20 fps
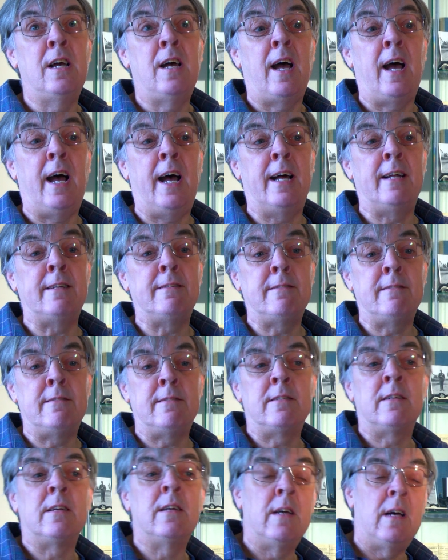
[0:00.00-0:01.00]

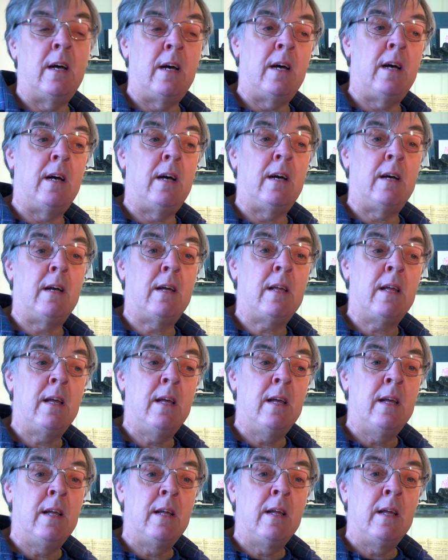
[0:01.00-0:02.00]
And uh,
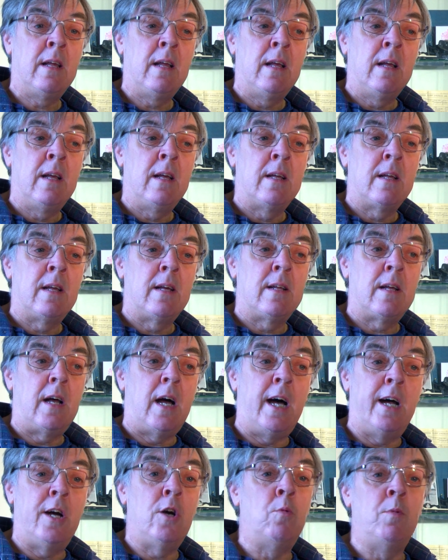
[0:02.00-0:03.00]

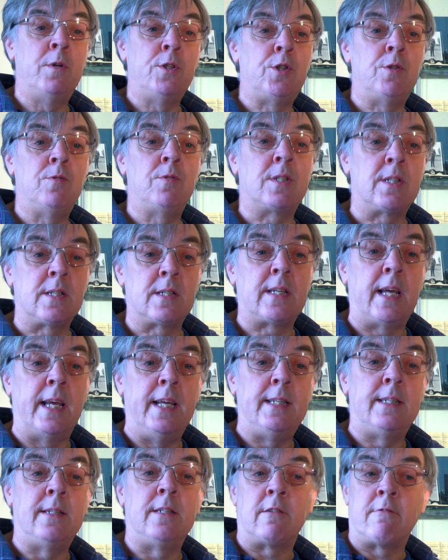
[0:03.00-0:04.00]
I always used to
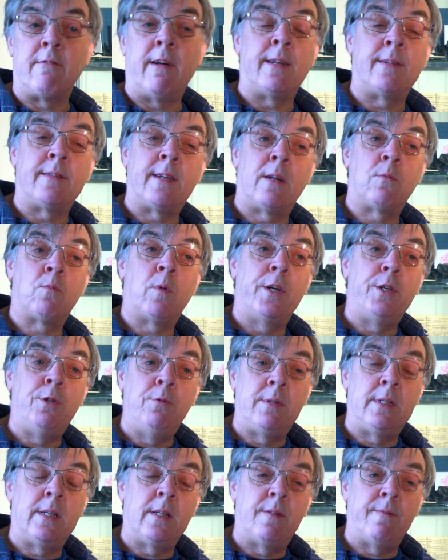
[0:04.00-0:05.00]
say to Grandad, "Well,
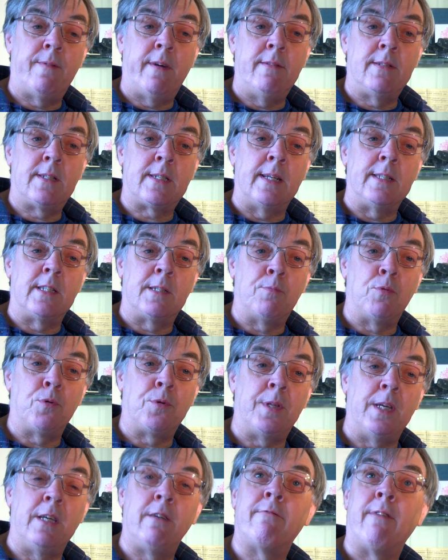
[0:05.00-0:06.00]
you did the very sensible
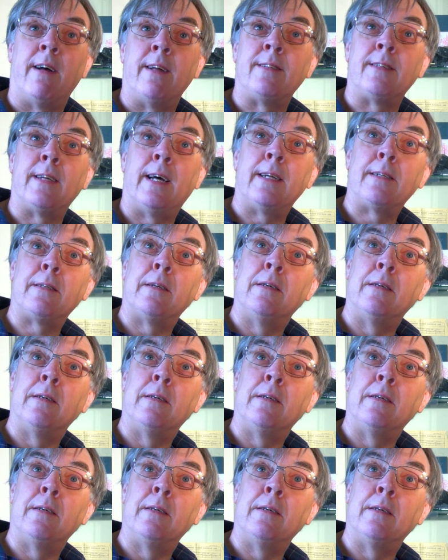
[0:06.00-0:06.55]
thing, Grandad,